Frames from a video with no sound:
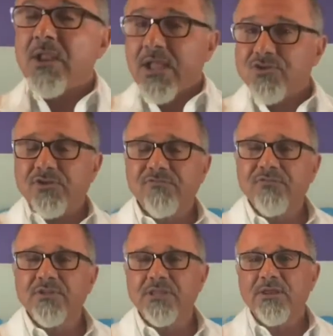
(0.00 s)
And you can
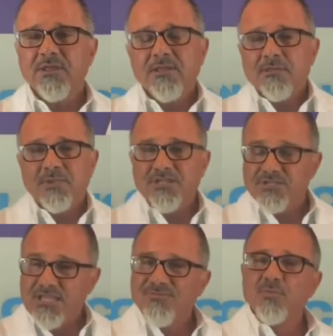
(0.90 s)
feel it, because
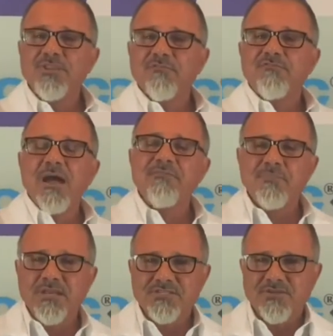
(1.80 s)
even within 5
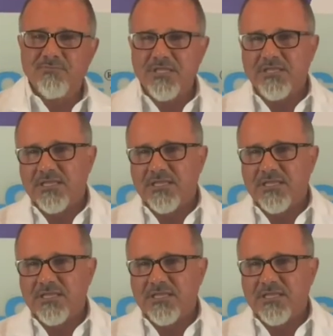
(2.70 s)
minutes of being